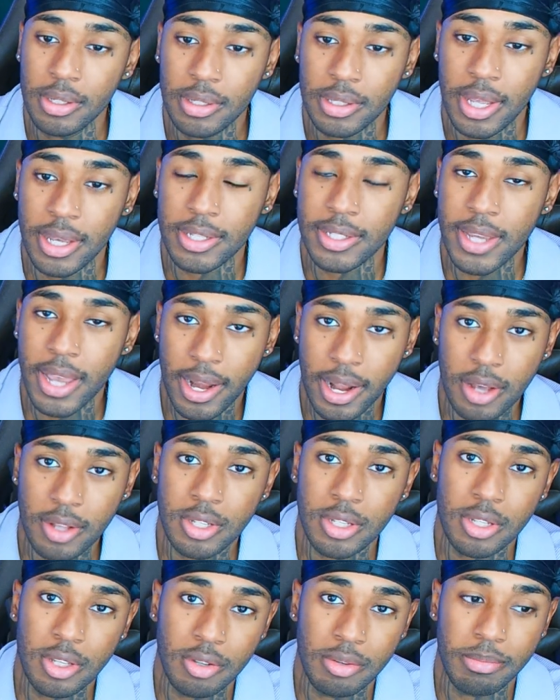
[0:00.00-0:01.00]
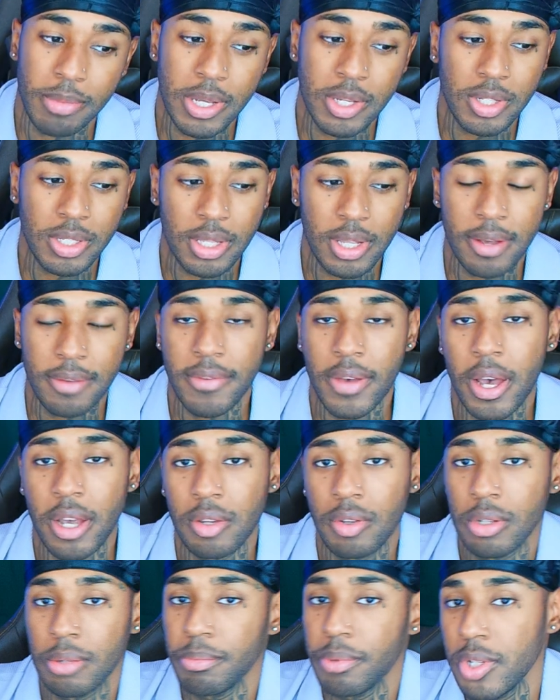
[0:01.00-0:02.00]
Like, shout out to you. Much love, value,
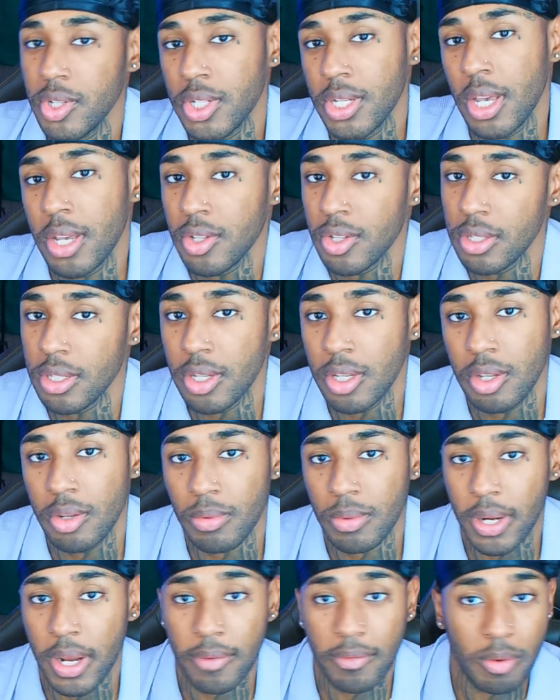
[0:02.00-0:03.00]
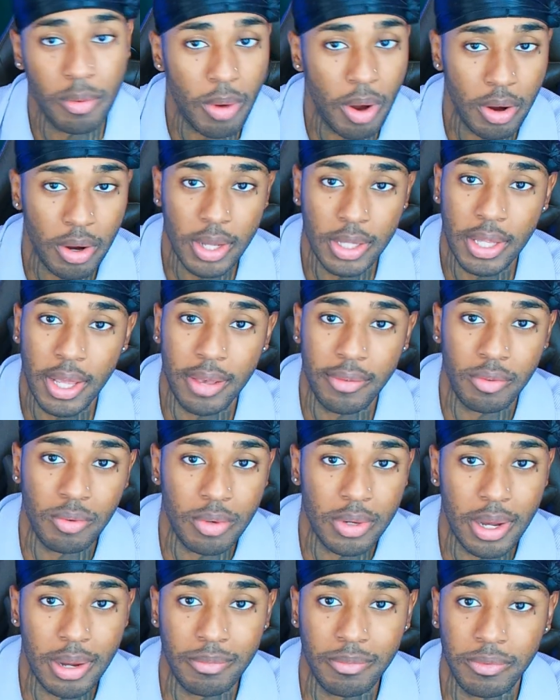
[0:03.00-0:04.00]
and appreciation to you. Whatever walk of life you
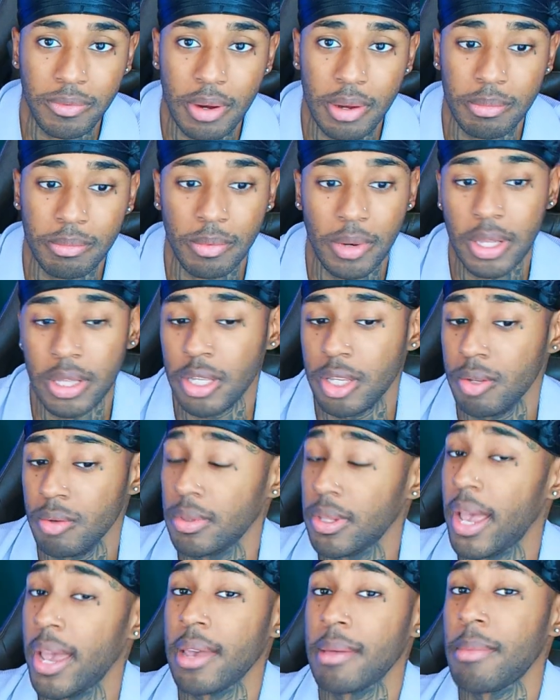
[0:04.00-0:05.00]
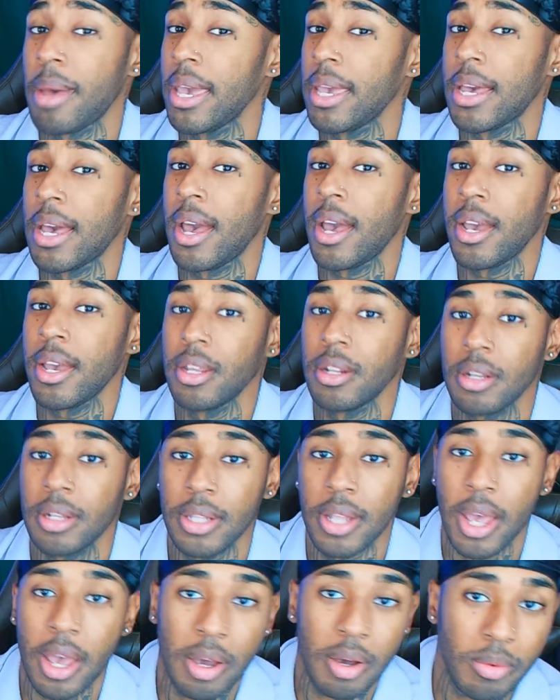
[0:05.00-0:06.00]
come from, whether you like my kind or
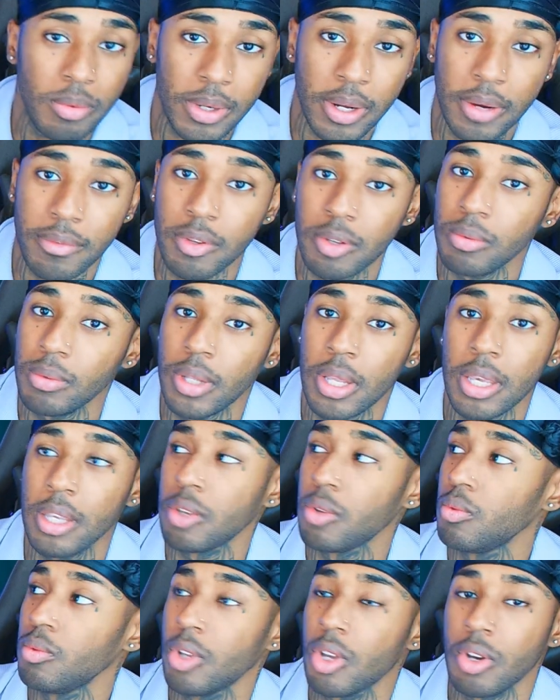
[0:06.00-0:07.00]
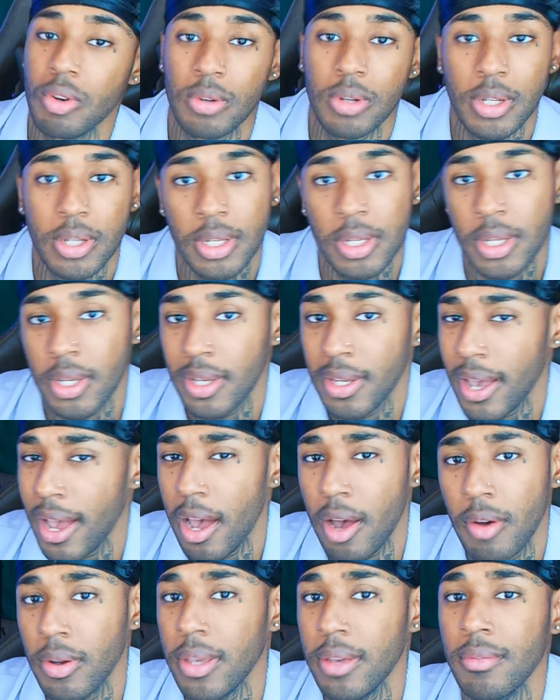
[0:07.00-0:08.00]
not, or whatever you think you know. Or, I
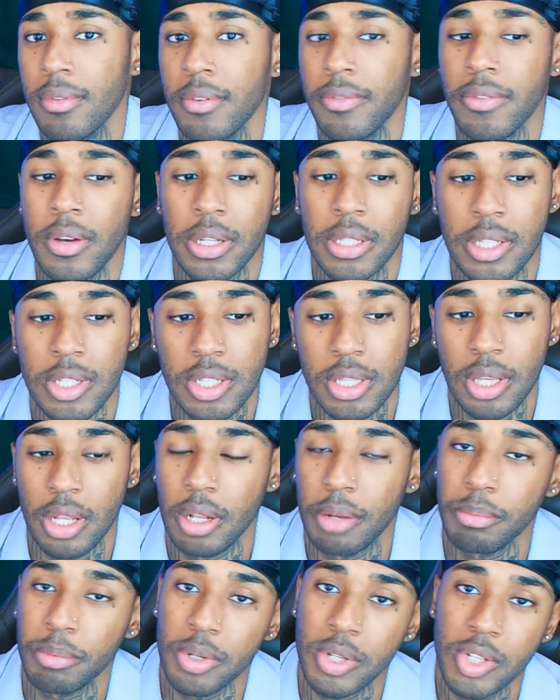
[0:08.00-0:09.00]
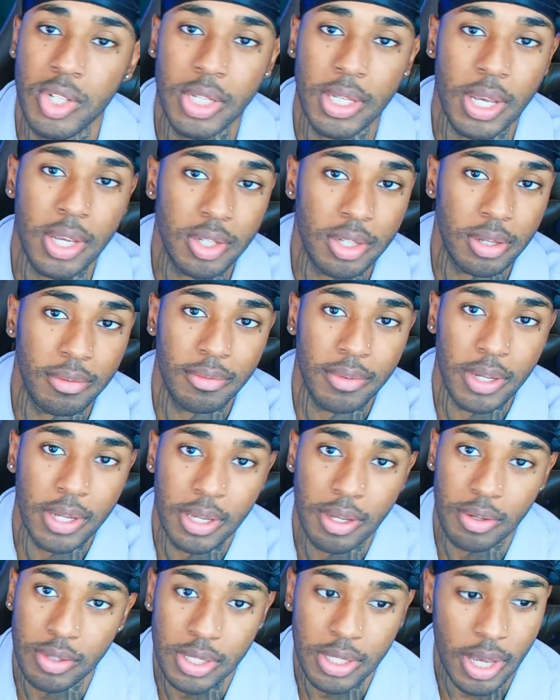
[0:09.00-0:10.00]
don't give a fuck. This is an appreciation
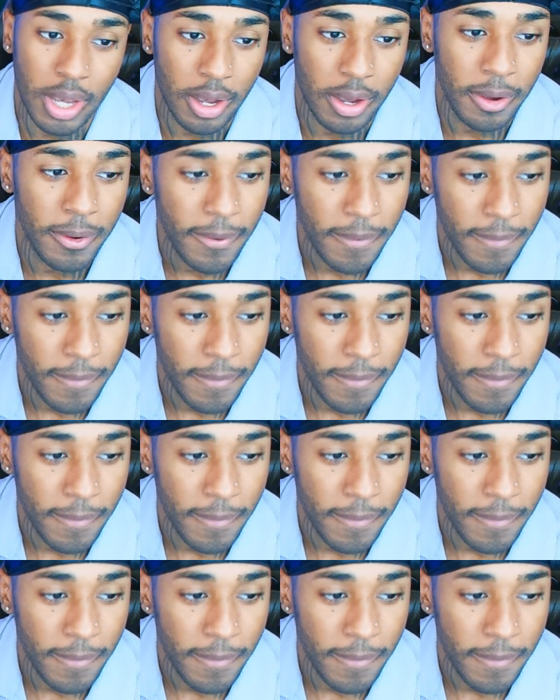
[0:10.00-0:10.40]
video to y'all.